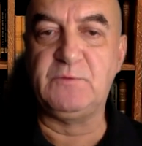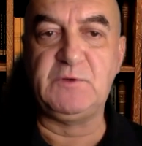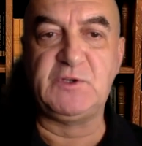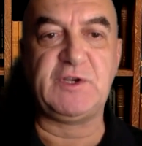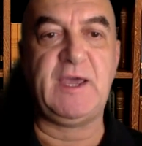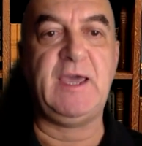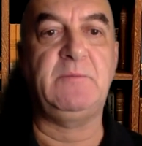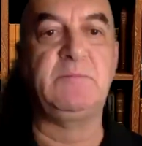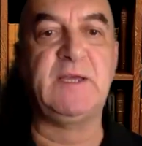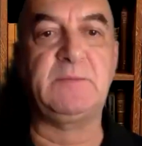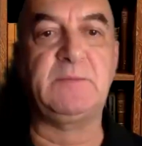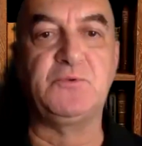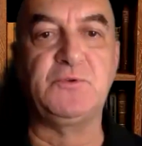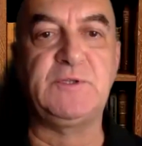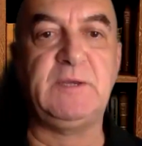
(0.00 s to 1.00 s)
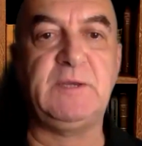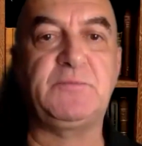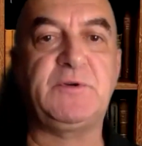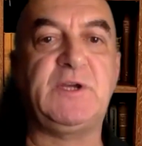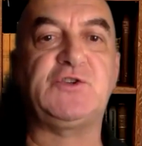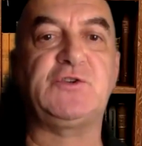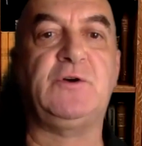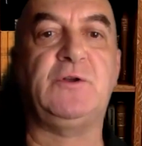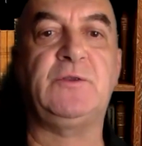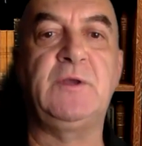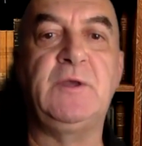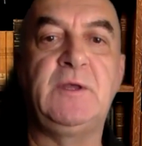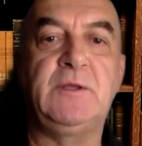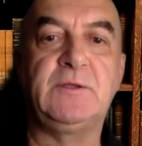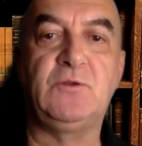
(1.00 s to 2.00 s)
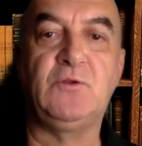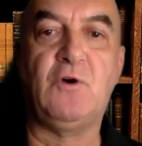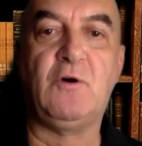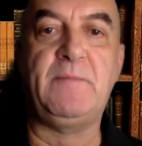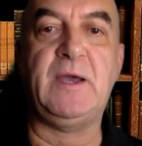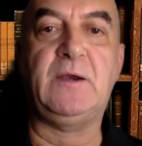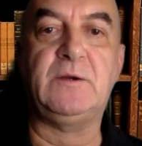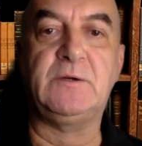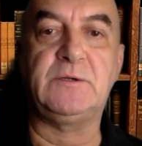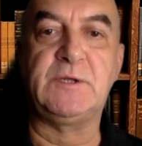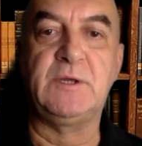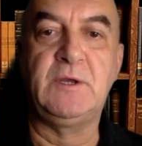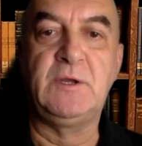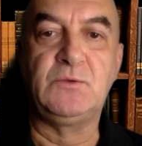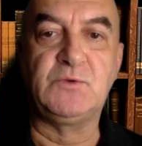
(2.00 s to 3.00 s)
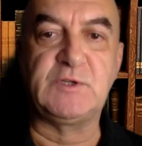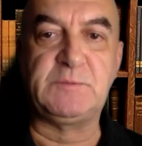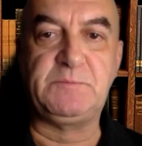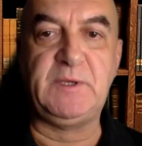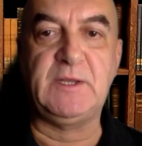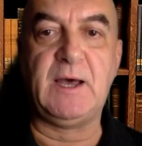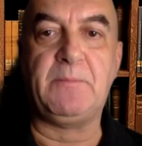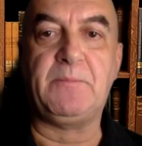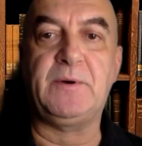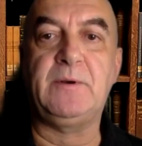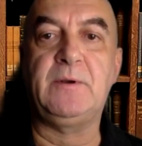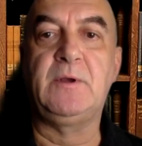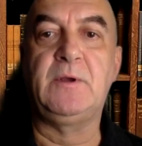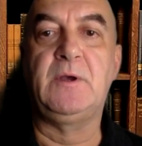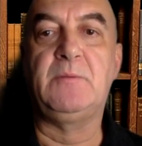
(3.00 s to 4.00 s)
which aimed at putting pressure on the lawmakers to speed up